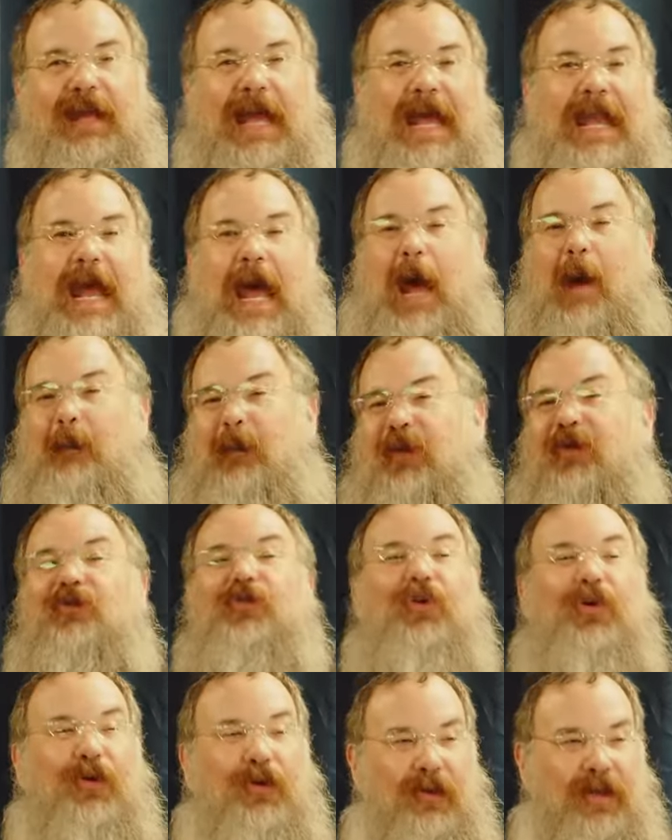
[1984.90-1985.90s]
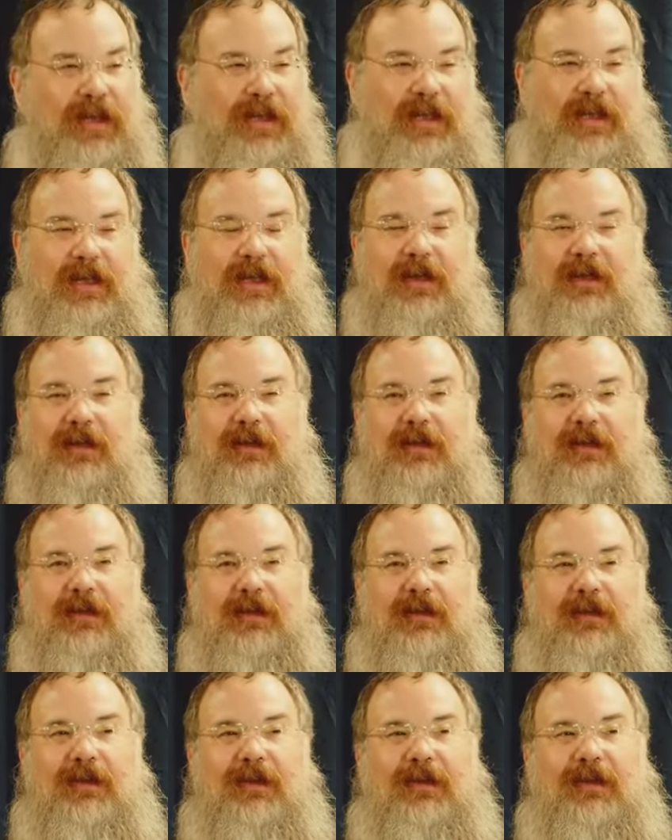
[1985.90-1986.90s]
an opportunity
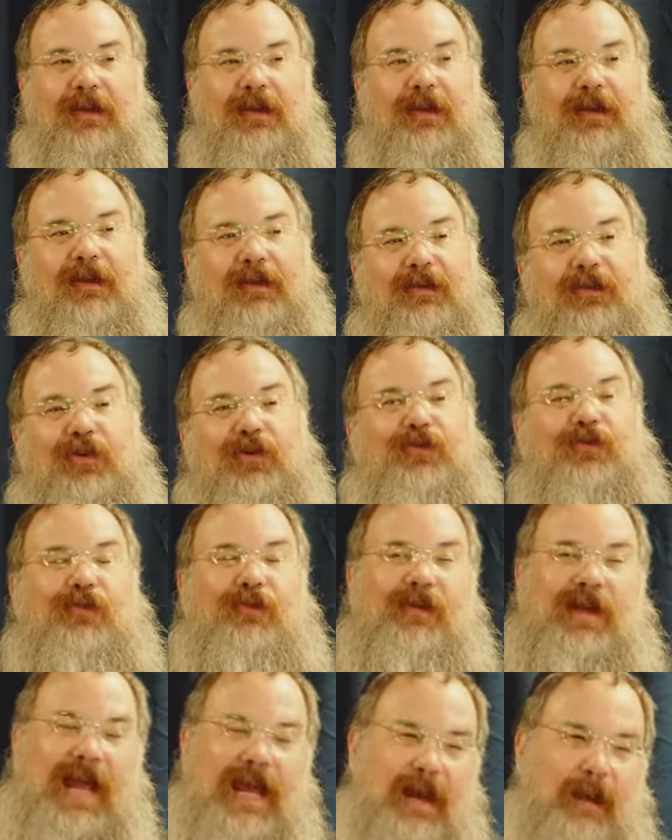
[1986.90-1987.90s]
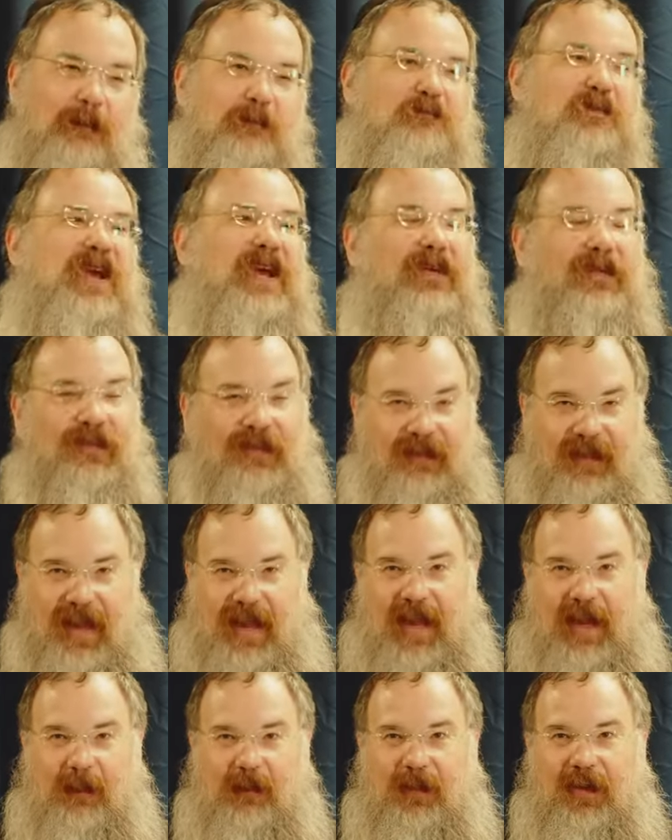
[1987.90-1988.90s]
to create a
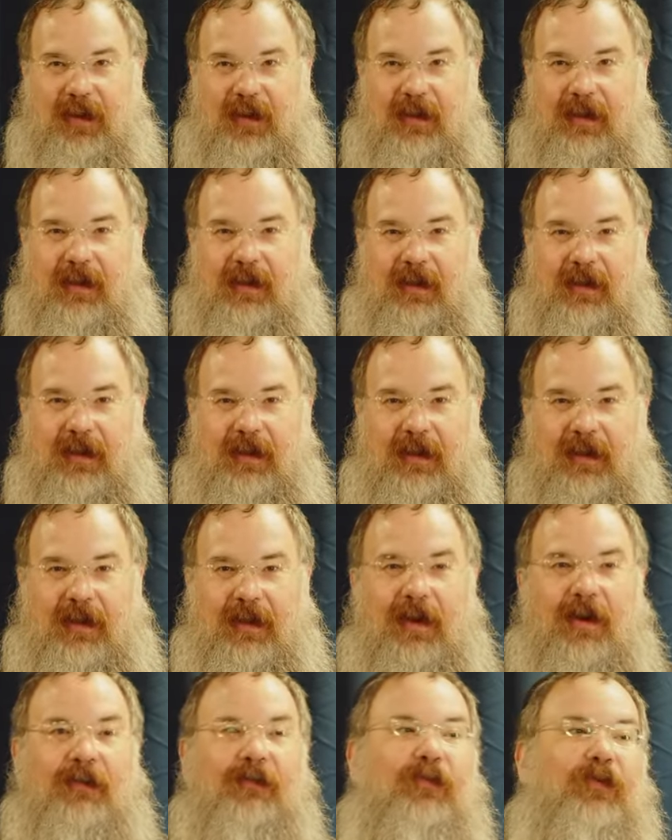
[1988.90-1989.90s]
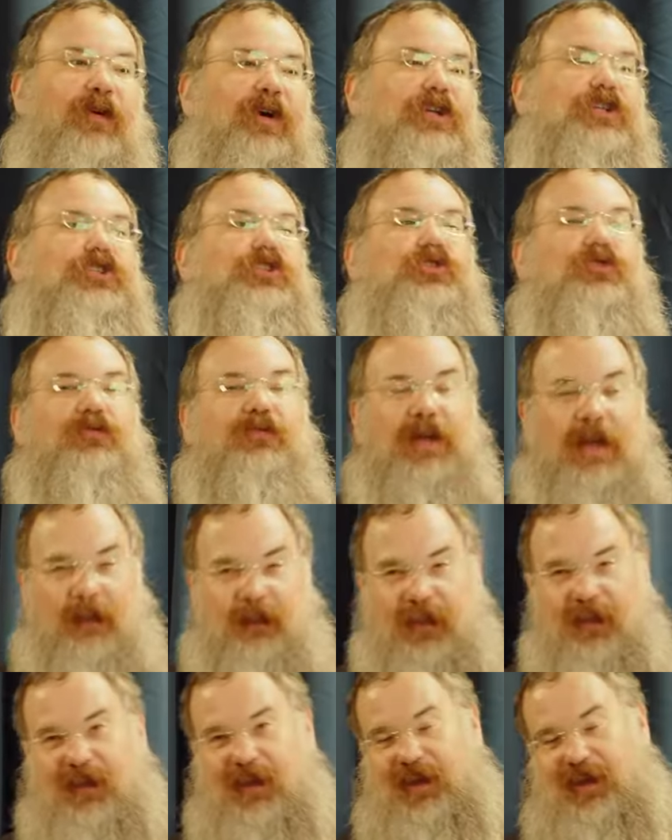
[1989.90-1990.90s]
mixtape for a
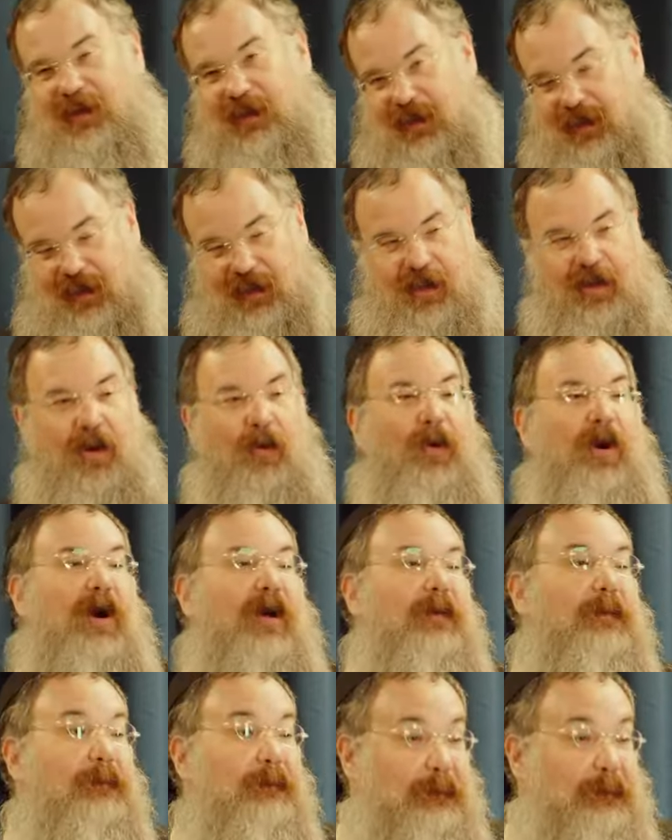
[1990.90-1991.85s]
trip that you're going to go on.